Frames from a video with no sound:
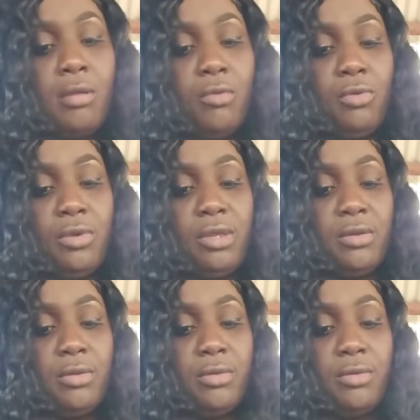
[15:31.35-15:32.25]
Ooh.
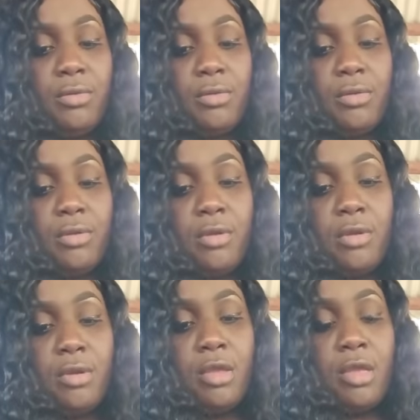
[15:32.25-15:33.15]

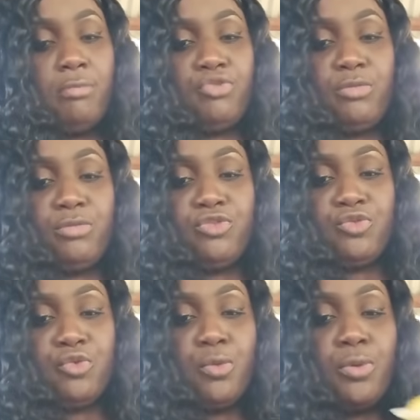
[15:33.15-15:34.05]
I drink my
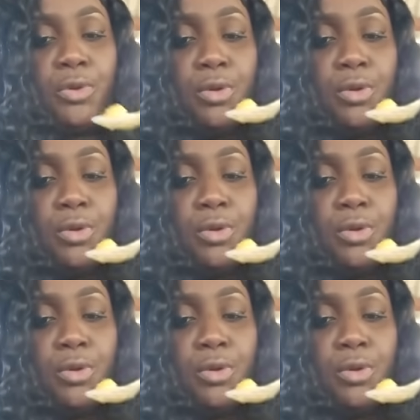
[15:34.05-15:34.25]
soap.